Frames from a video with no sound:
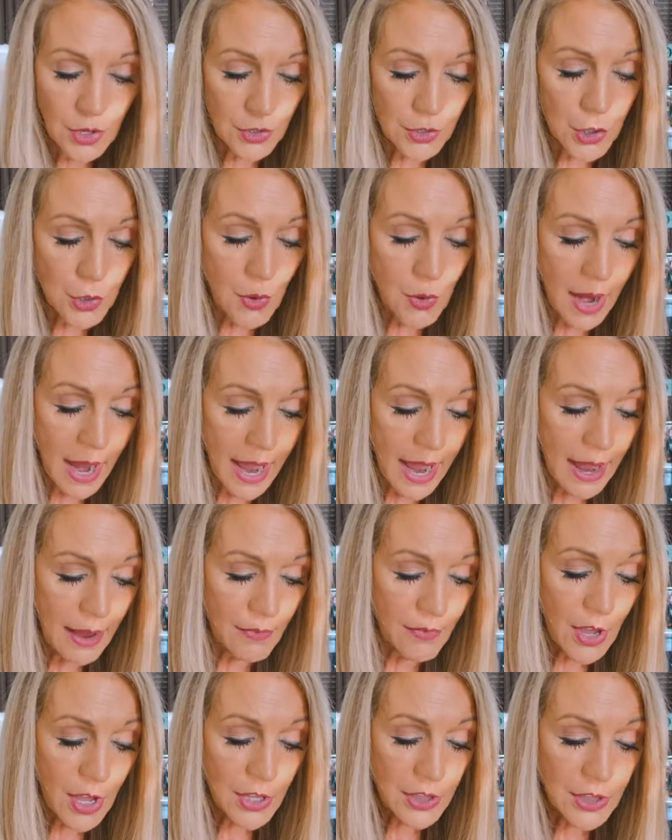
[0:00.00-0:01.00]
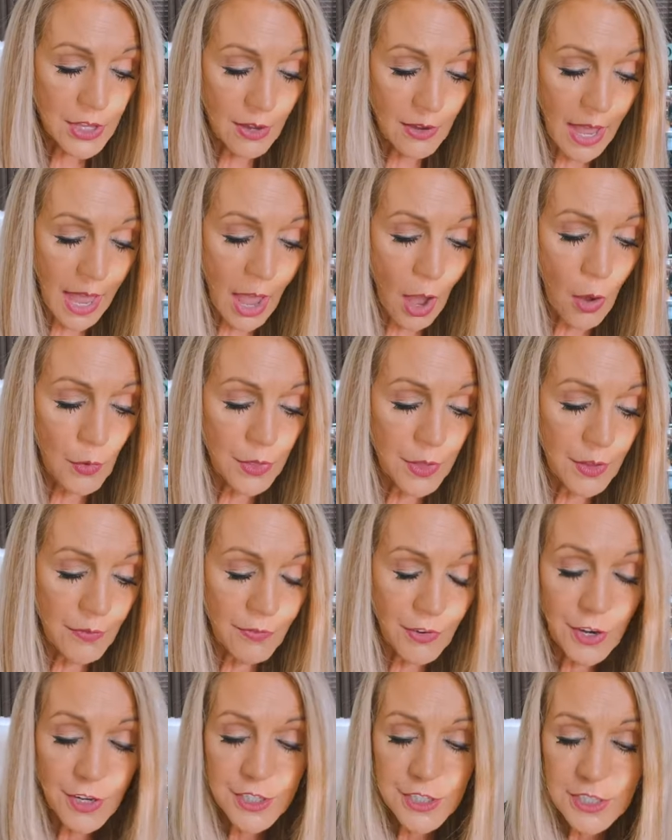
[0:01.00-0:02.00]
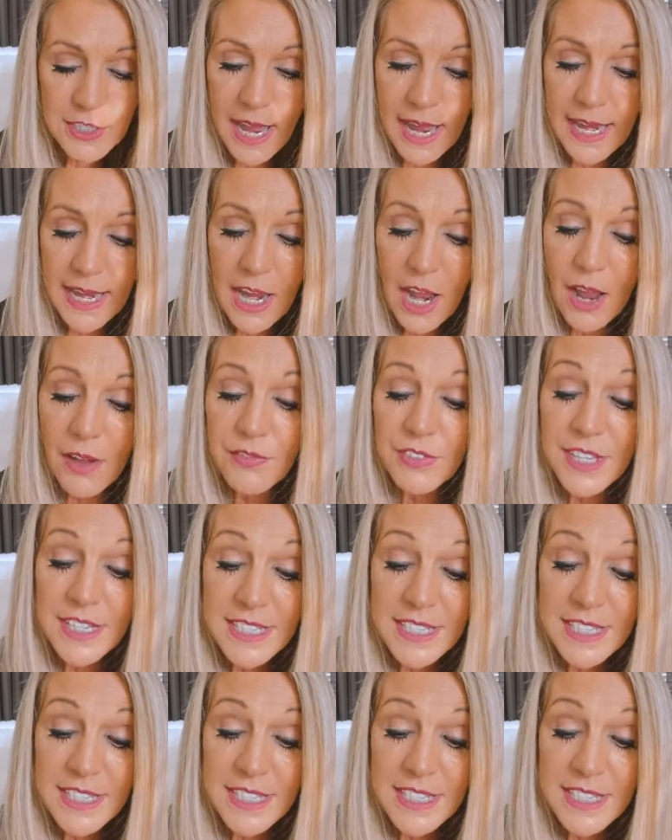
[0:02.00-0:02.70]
you have the on the first day of the